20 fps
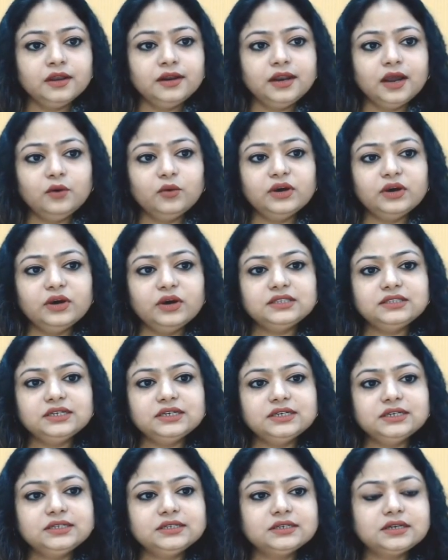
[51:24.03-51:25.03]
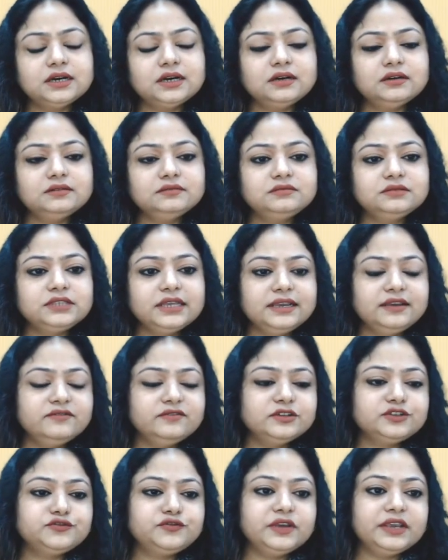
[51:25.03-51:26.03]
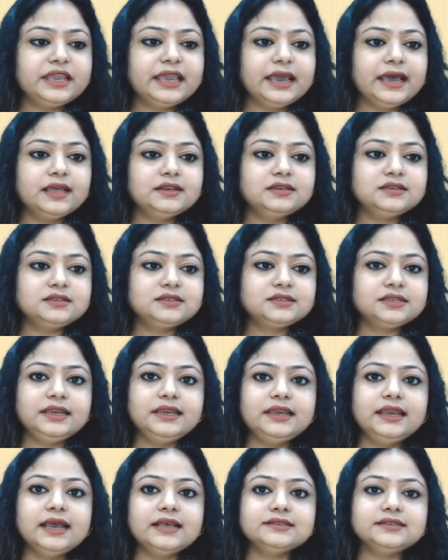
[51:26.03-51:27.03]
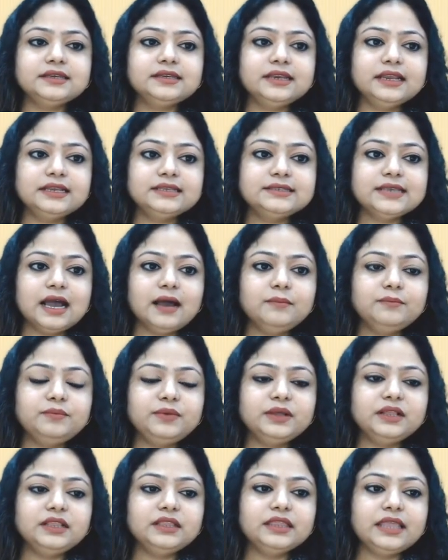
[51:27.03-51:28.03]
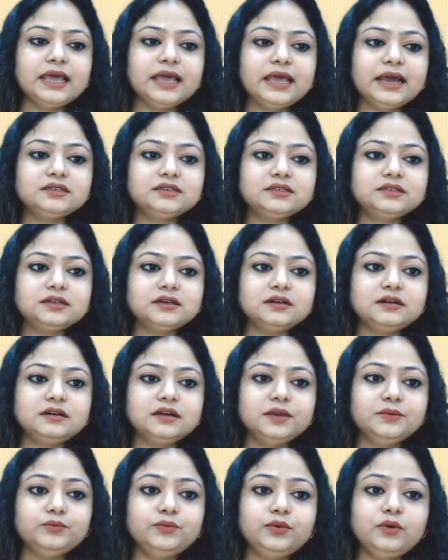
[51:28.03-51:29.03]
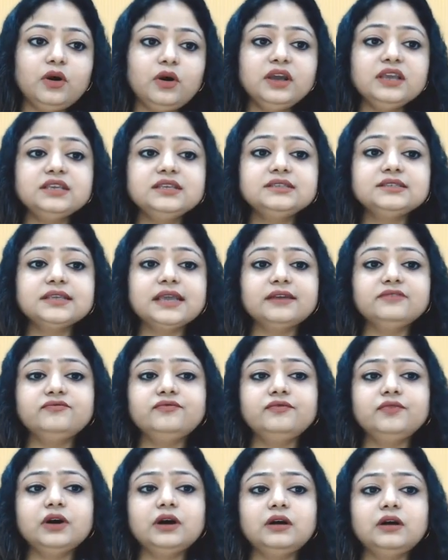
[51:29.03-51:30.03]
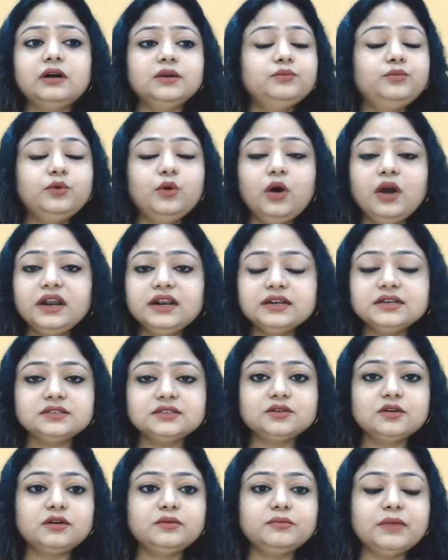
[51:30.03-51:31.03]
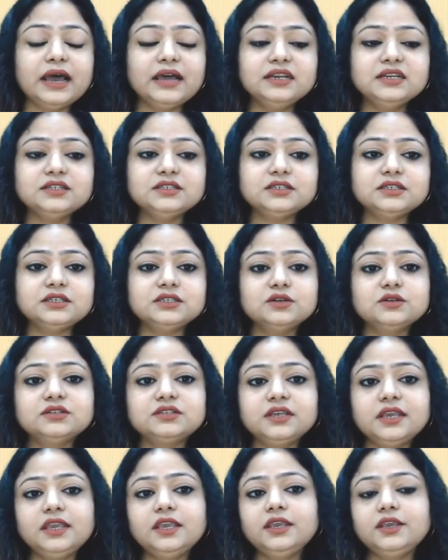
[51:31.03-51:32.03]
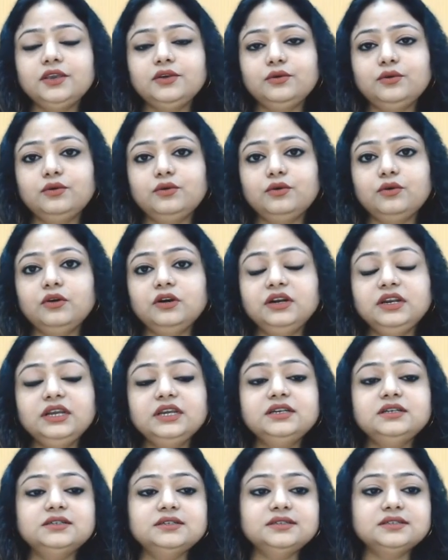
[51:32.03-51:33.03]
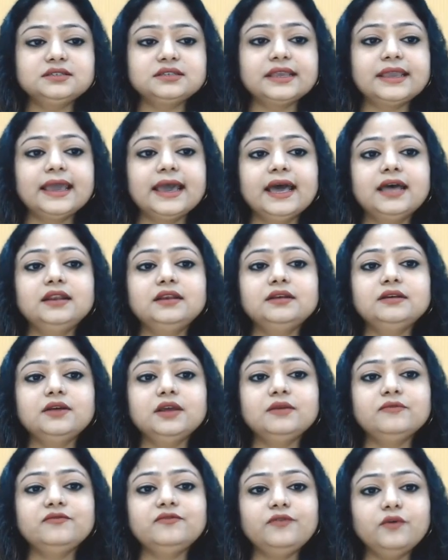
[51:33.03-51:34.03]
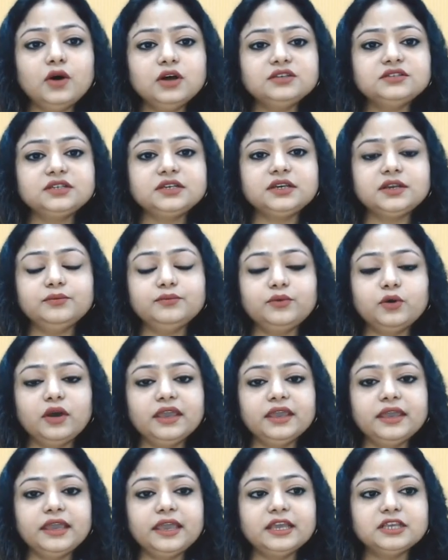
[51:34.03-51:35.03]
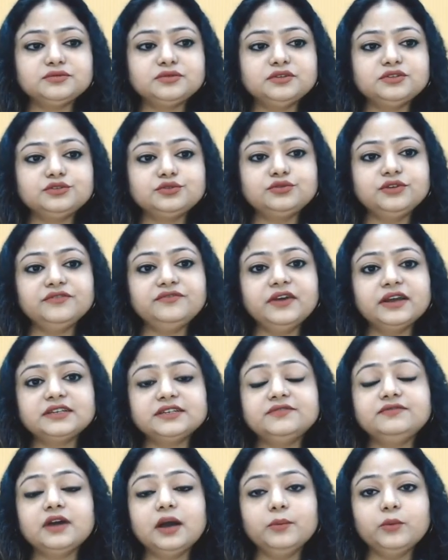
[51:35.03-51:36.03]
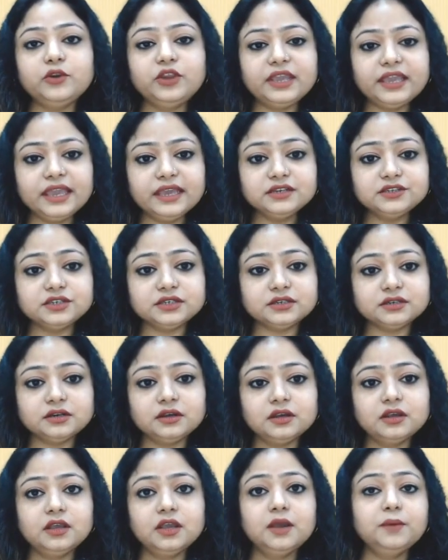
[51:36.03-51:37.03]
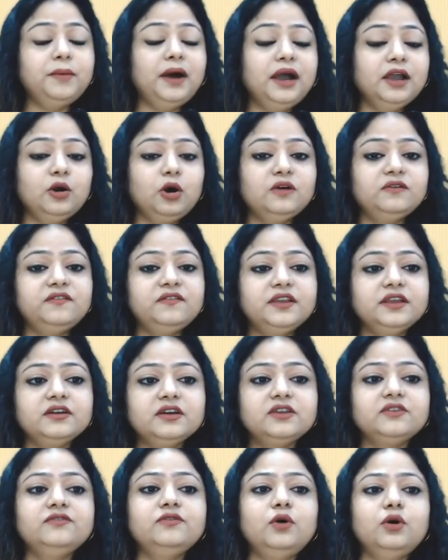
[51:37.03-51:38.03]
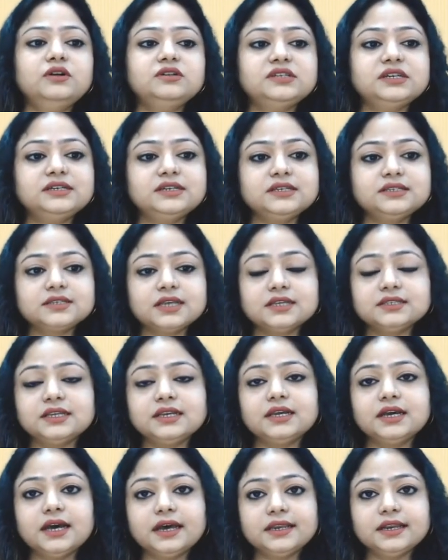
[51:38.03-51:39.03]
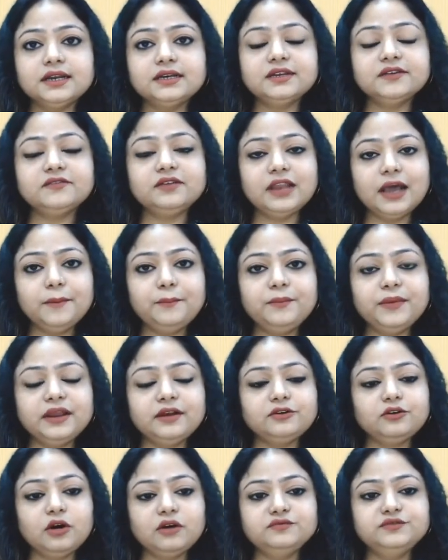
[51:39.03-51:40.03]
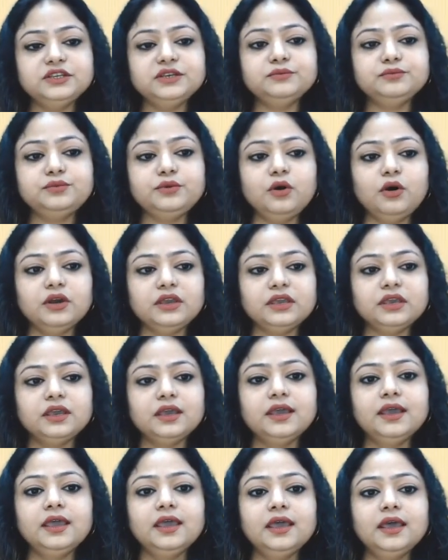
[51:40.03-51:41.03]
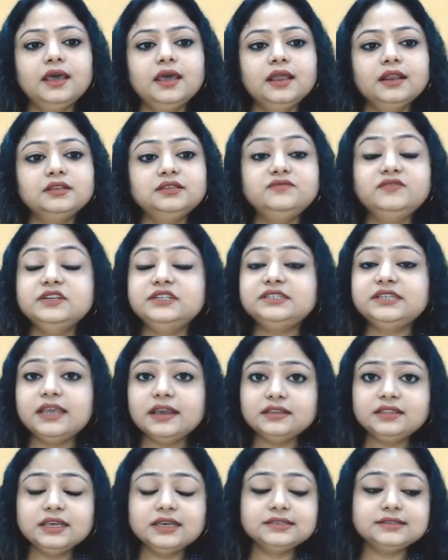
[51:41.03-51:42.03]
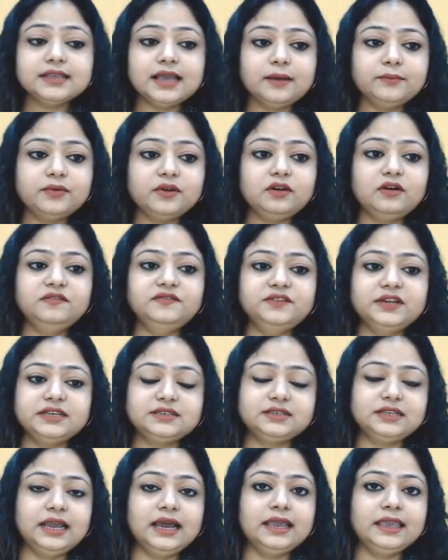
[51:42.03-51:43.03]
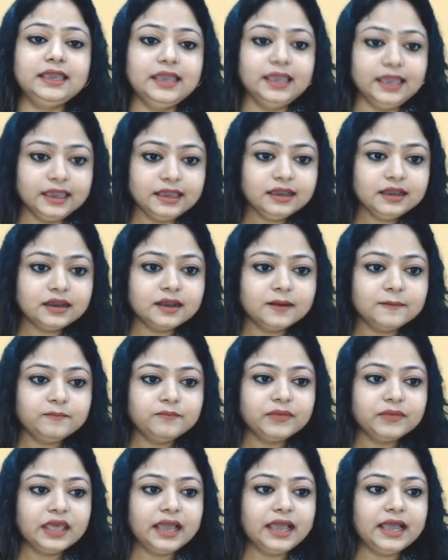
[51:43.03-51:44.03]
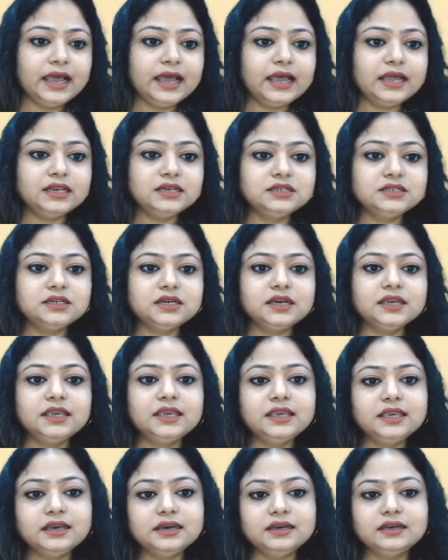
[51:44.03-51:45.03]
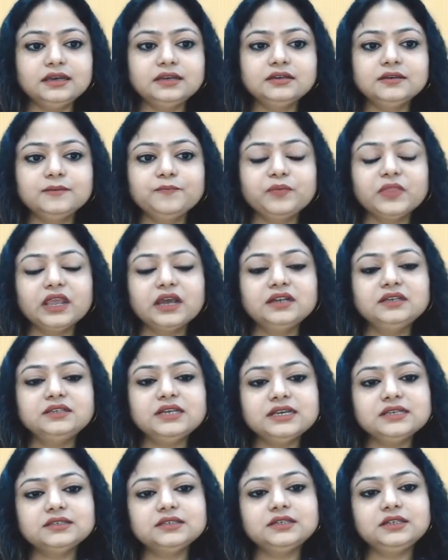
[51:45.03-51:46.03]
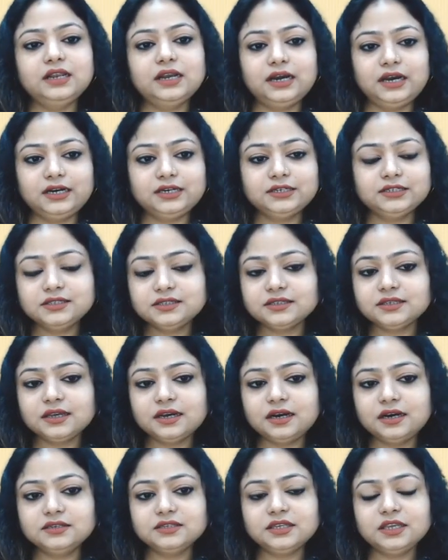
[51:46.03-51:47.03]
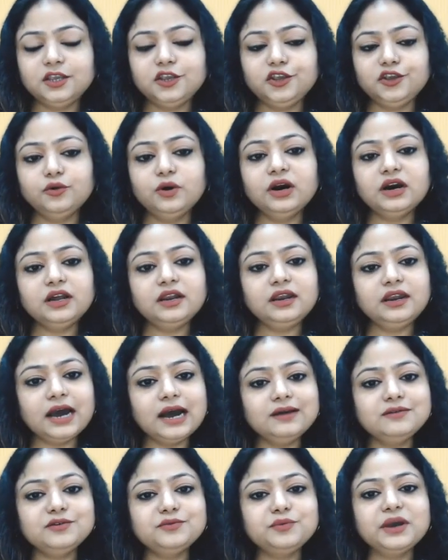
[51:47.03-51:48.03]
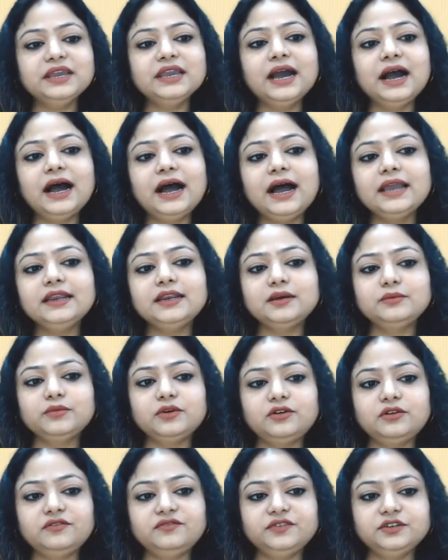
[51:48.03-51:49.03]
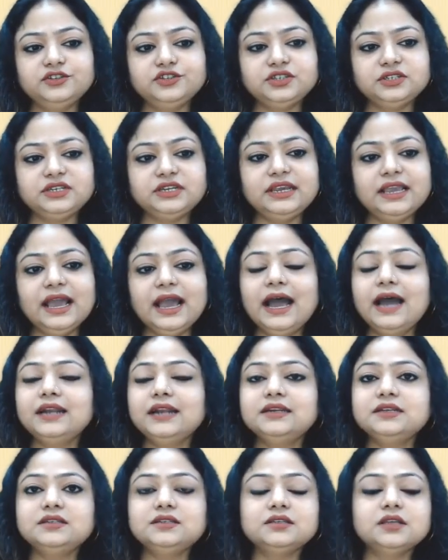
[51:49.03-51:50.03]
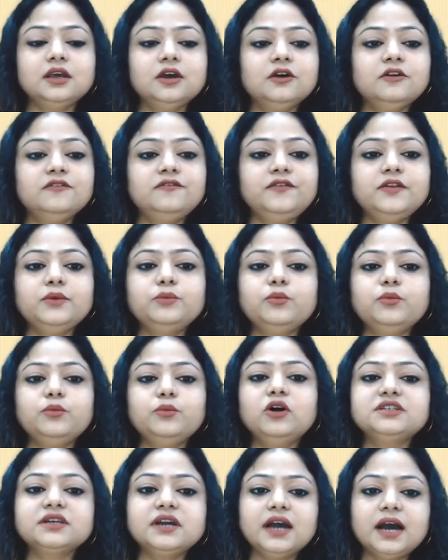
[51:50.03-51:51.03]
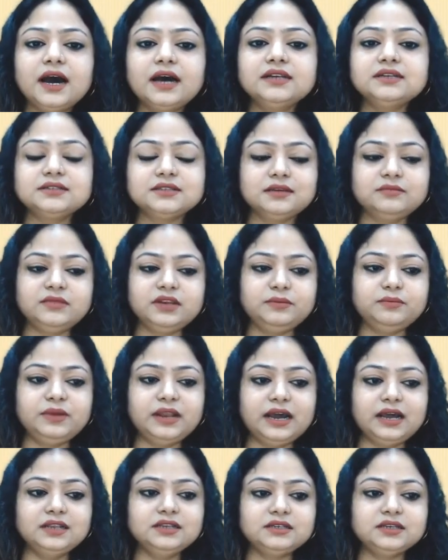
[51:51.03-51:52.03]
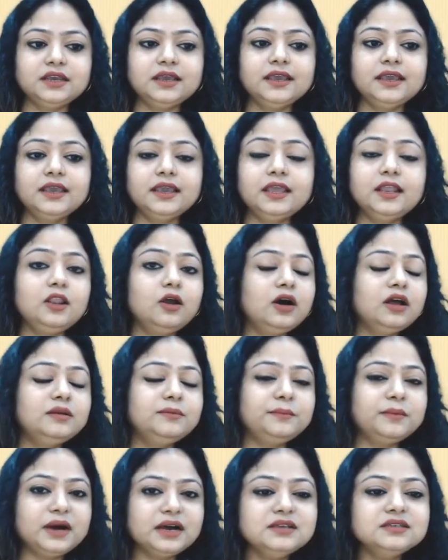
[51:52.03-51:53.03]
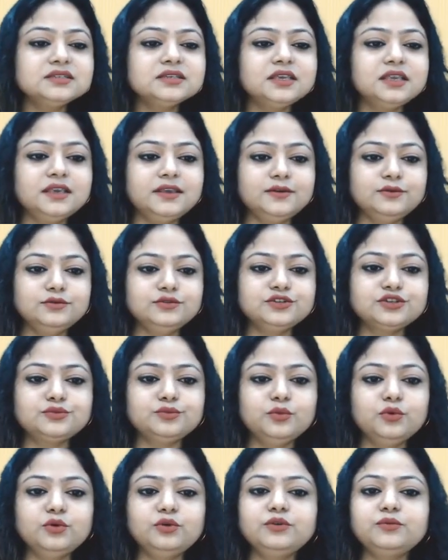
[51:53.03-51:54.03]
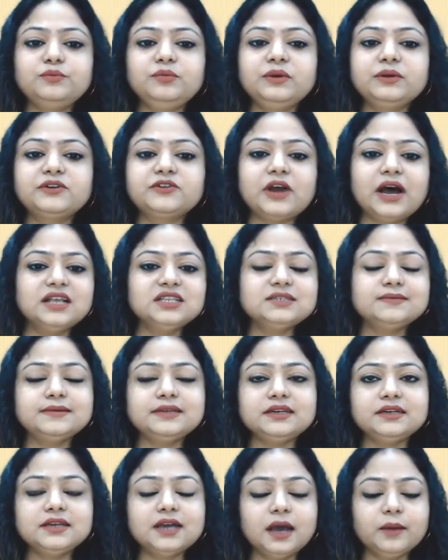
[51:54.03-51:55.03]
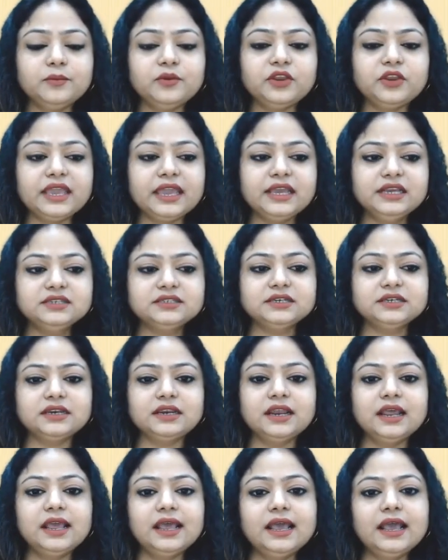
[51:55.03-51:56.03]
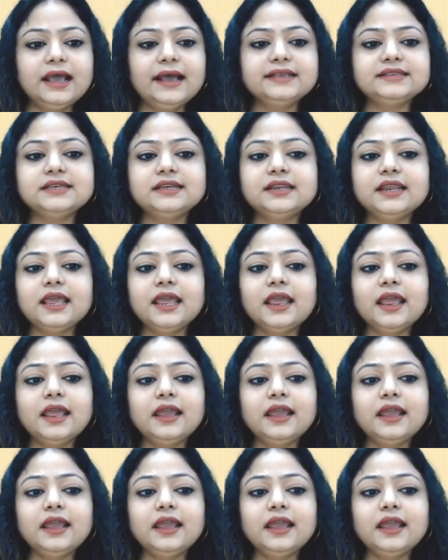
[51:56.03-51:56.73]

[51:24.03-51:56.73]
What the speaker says: Now, another thing which we can see as an example that employers or managers or CEO or leaders can foster employee engagement through effective communication by offering rewards and discussing career development of the employee. We take the example of Tesla Inc. And here Tesla's CEO, alarmed by high number of injury at his Fremont car assembly plant, Elon Musk used more transparent communication as an